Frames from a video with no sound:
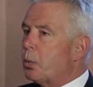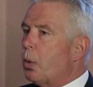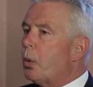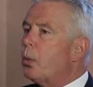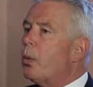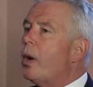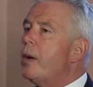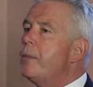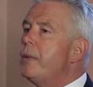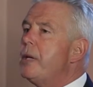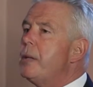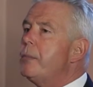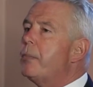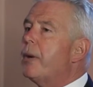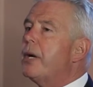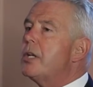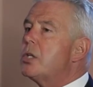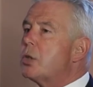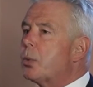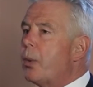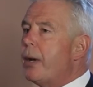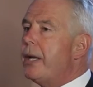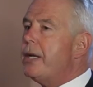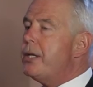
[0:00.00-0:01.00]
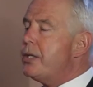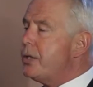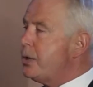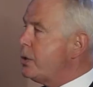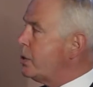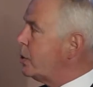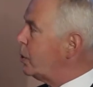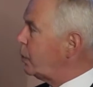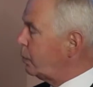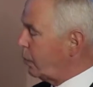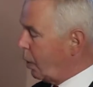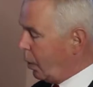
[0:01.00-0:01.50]
What do I mean by
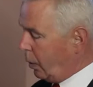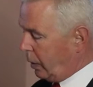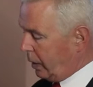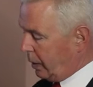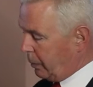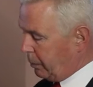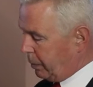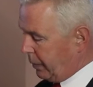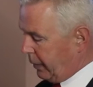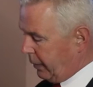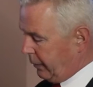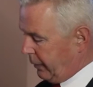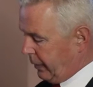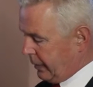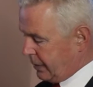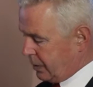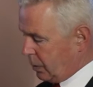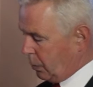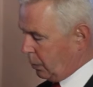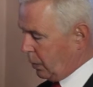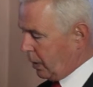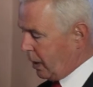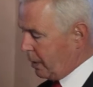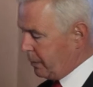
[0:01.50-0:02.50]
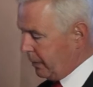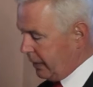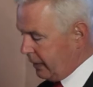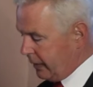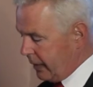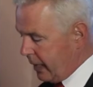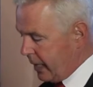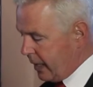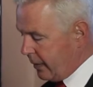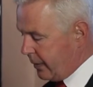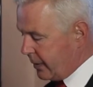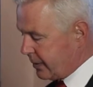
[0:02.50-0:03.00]
20-year rolling periods? What I mean
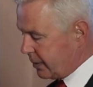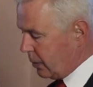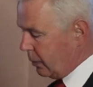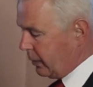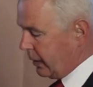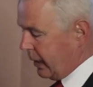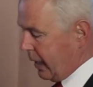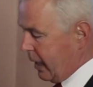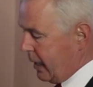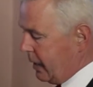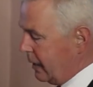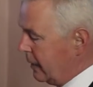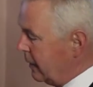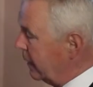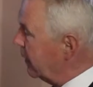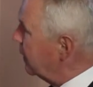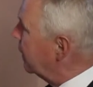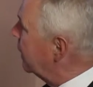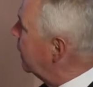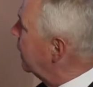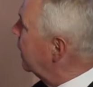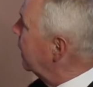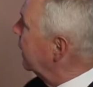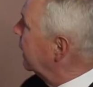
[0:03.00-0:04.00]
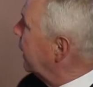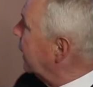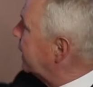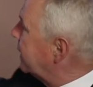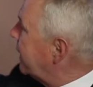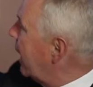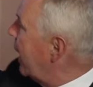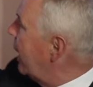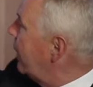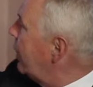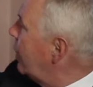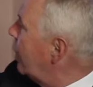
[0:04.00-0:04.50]
there is, okay, the
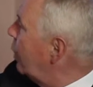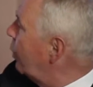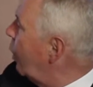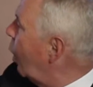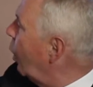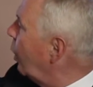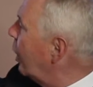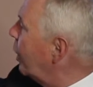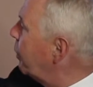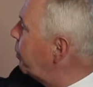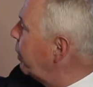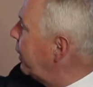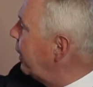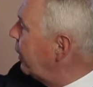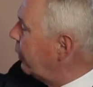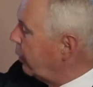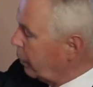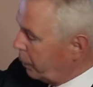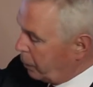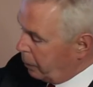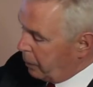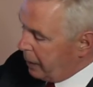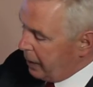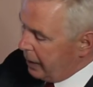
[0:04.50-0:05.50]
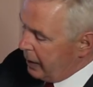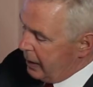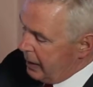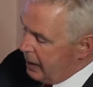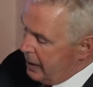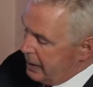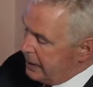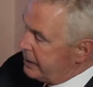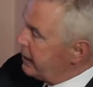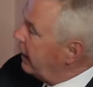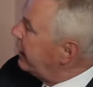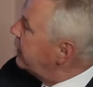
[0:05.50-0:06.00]
10-year rolling period would be
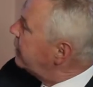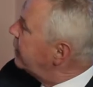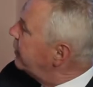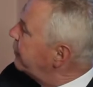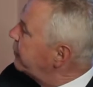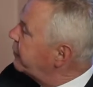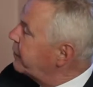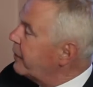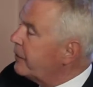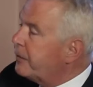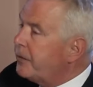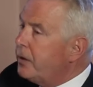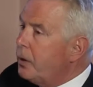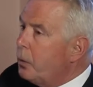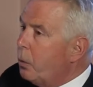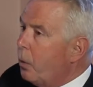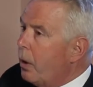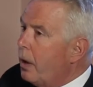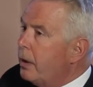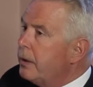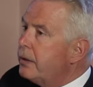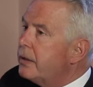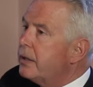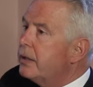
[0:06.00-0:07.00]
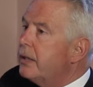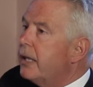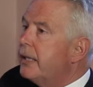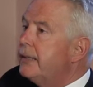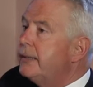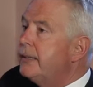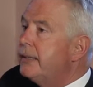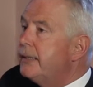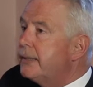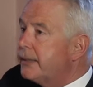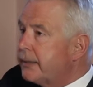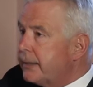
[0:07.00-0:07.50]
1951 to
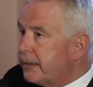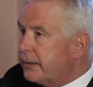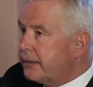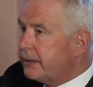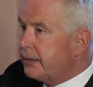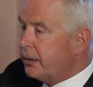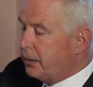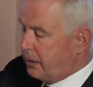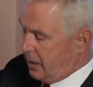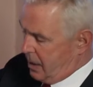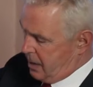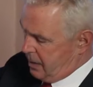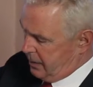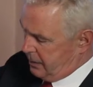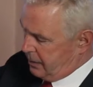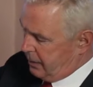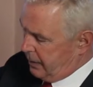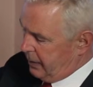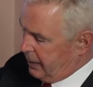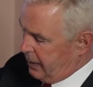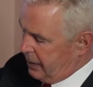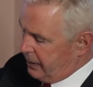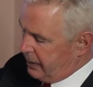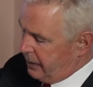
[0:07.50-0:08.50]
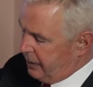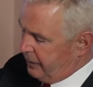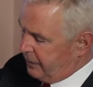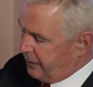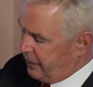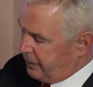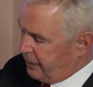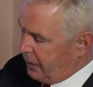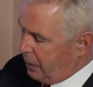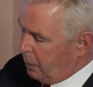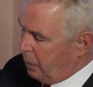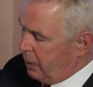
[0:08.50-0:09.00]

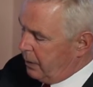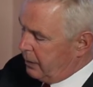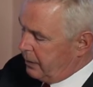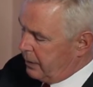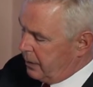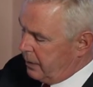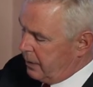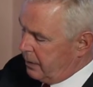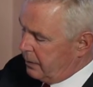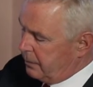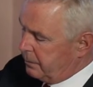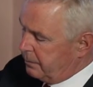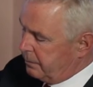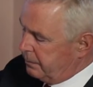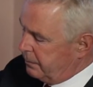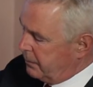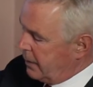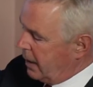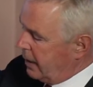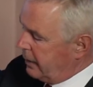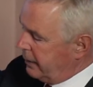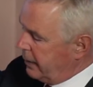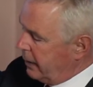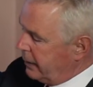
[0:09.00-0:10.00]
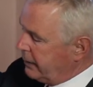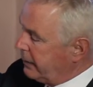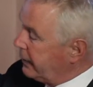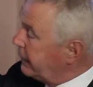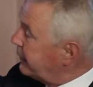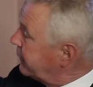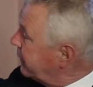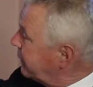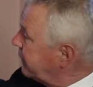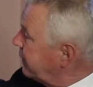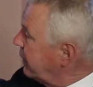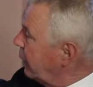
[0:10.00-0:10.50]
1951 to
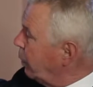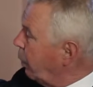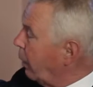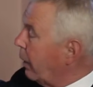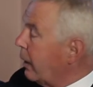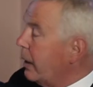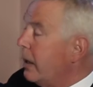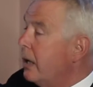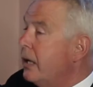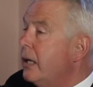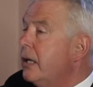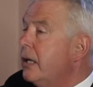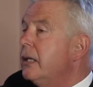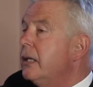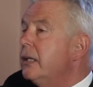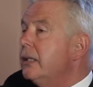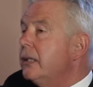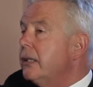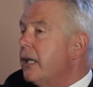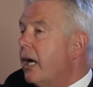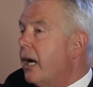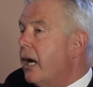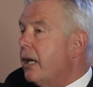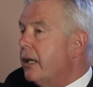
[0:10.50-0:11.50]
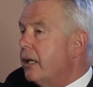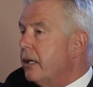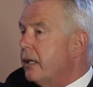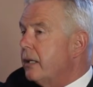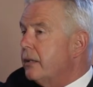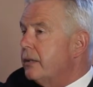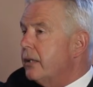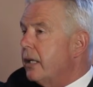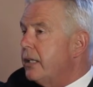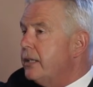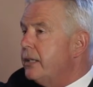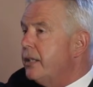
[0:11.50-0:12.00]
1961,
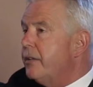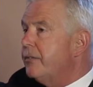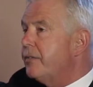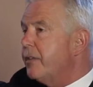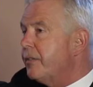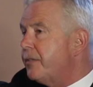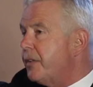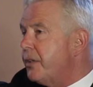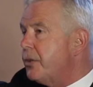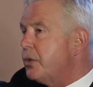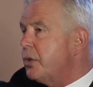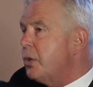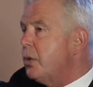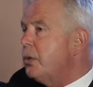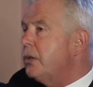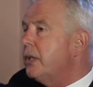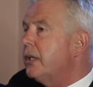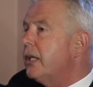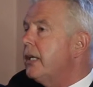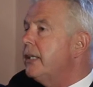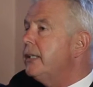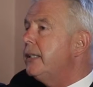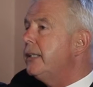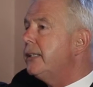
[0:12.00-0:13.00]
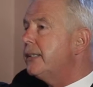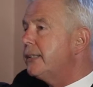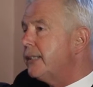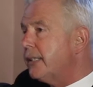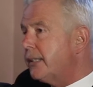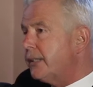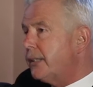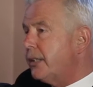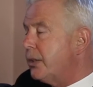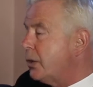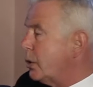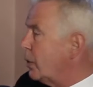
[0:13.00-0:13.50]
1952 to
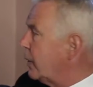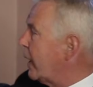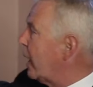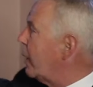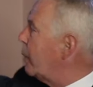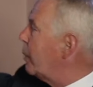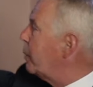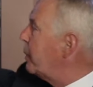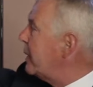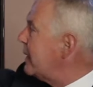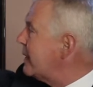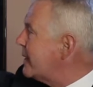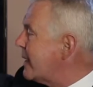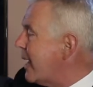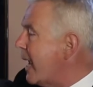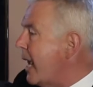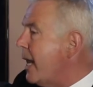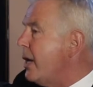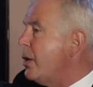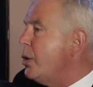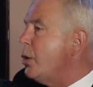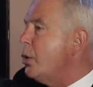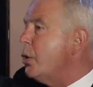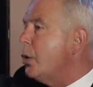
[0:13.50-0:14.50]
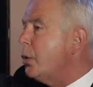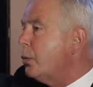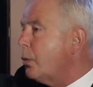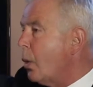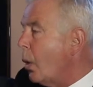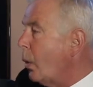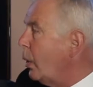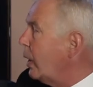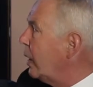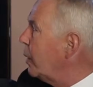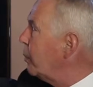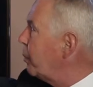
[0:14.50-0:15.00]
1962. They would be 10-year
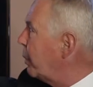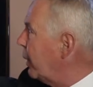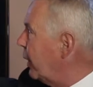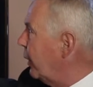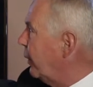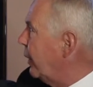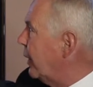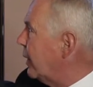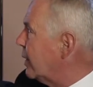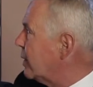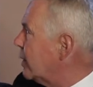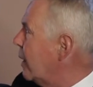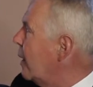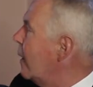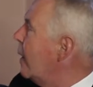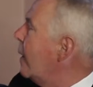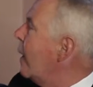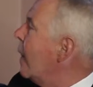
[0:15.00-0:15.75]
rolling periods.